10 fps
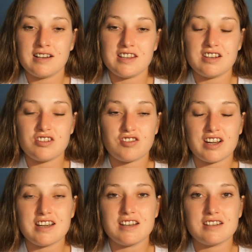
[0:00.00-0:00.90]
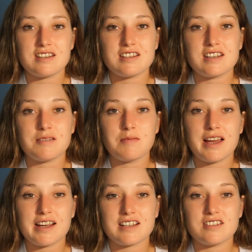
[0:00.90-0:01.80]
the trend doesn't seem
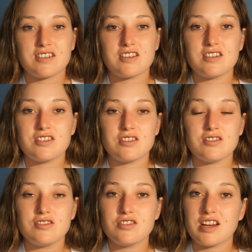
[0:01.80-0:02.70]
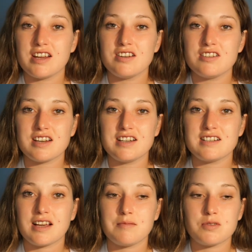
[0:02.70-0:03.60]
like it's going to change
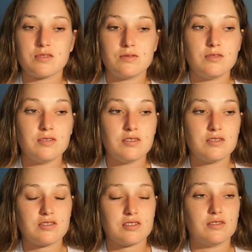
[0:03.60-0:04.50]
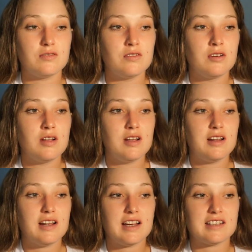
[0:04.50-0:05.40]
anytime soon. So
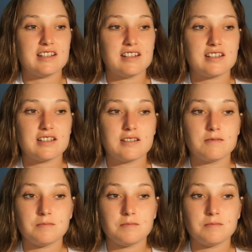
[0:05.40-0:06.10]
I think